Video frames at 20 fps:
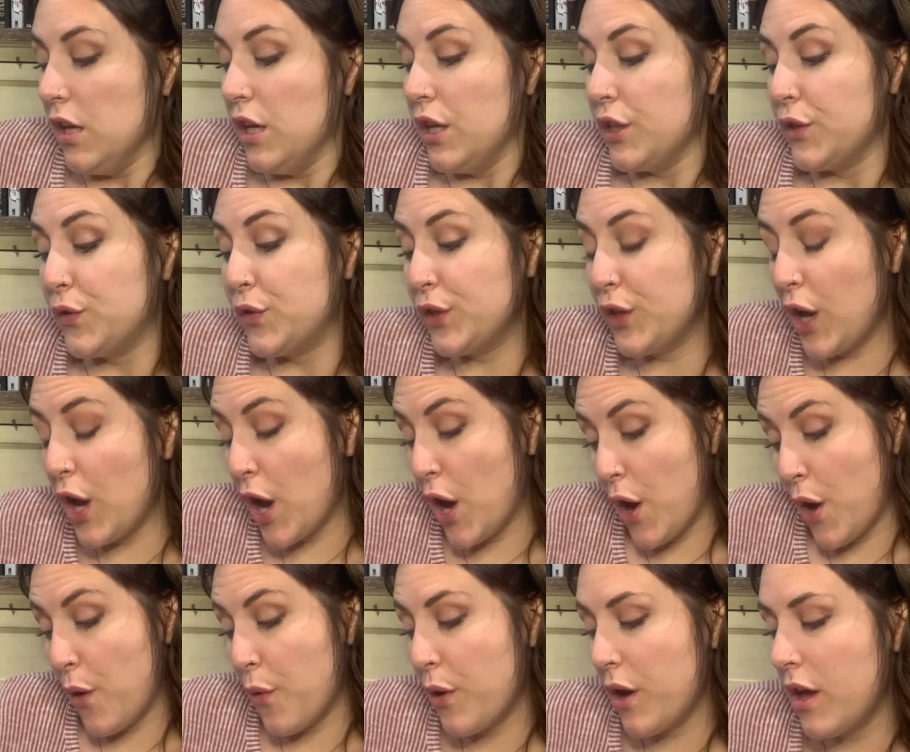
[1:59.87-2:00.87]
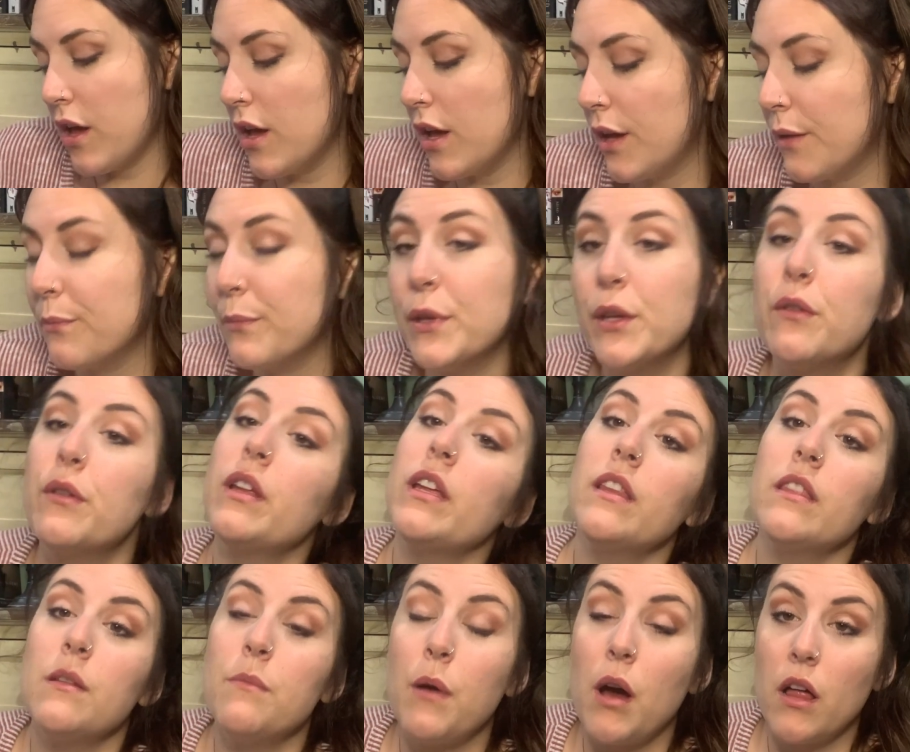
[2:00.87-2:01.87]
So Beauty
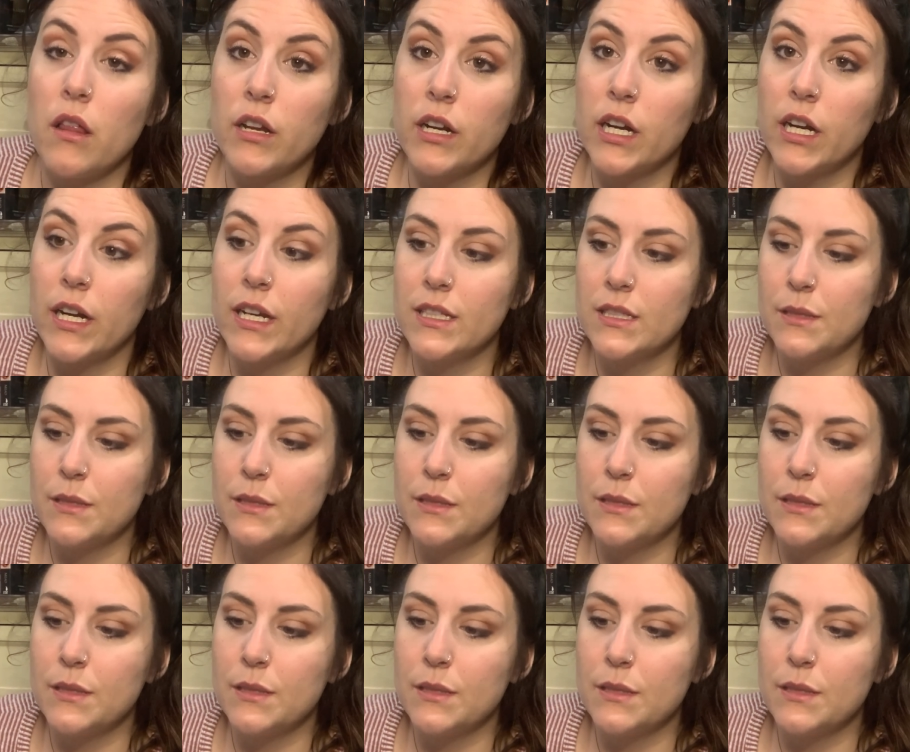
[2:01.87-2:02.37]
and the Baller is